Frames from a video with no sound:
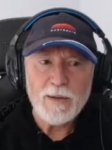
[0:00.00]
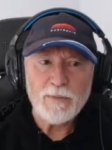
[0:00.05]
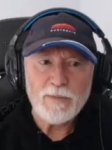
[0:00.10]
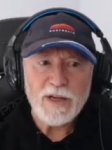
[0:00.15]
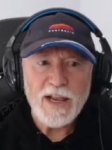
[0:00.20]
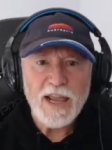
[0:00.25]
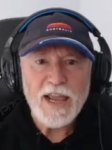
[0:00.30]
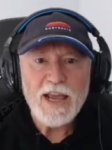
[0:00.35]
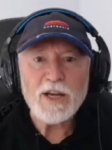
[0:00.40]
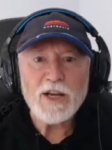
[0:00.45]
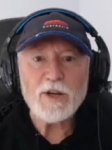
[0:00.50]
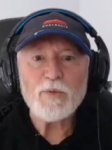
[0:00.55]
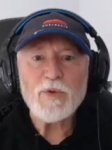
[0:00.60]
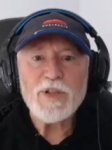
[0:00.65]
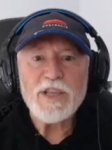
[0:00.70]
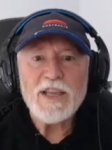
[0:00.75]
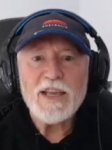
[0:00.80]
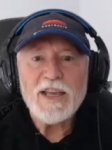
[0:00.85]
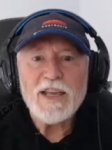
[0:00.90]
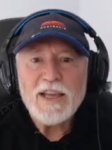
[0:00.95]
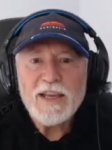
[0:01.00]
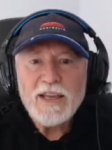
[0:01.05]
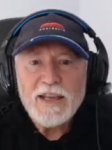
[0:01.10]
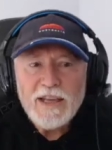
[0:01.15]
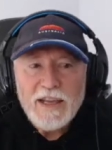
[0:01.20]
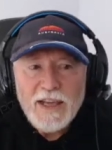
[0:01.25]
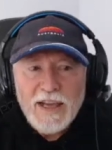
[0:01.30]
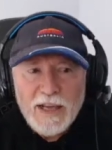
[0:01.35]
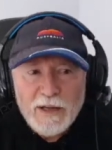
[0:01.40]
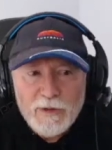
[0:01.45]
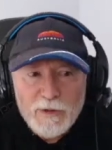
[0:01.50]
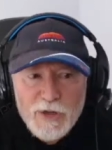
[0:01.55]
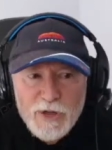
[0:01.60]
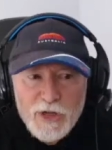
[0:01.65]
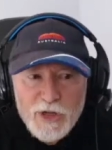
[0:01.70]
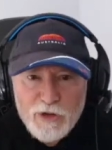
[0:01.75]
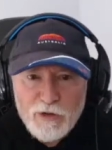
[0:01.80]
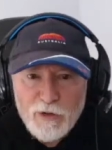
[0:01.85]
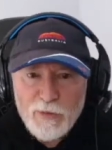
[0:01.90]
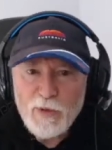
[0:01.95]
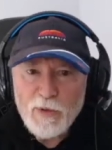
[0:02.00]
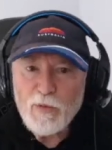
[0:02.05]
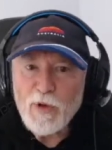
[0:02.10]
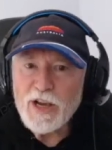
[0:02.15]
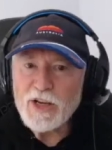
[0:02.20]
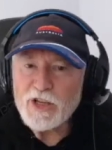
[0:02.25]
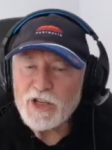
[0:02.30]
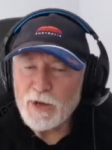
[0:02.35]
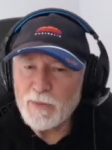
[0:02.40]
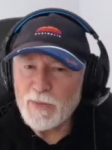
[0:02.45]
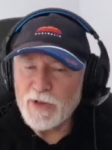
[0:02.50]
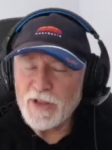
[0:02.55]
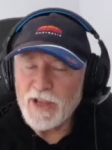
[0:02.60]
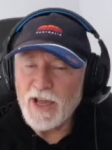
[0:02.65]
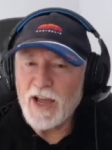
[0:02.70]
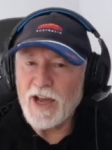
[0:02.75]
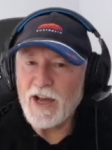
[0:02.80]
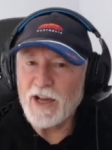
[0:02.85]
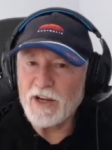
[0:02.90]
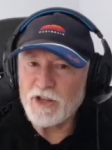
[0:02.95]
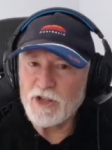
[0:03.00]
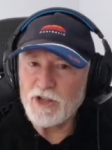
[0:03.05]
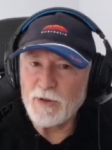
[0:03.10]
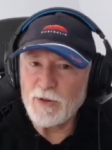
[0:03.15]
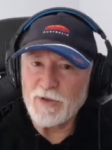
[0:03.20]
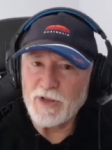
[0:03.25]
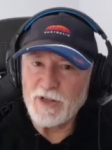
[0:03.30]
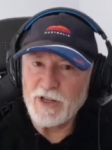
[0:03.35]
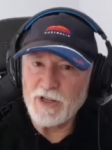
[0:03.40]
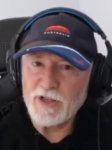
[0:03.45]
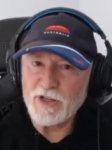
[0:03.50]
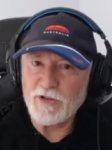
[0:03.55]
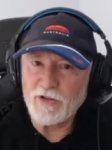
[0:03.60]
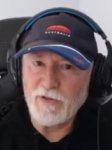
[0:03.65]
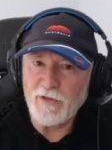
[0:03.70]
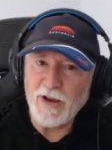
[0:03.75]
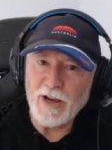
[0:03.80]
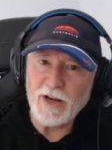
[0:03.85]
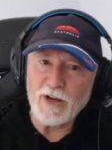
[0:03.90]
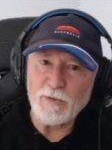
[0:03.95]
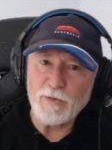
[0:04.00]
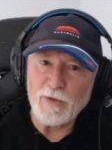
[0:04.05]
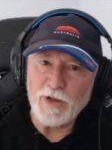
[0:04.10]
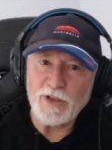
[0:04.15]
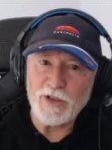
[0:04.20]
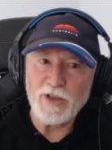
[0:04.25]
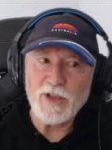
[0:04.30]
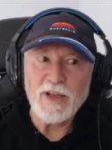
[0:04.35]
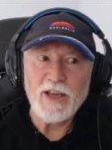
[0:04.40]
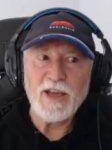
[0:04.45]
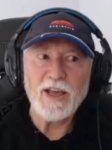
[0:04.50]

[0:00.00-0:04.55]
But how do we how do we strip away some of the hardship that he's surrounded with,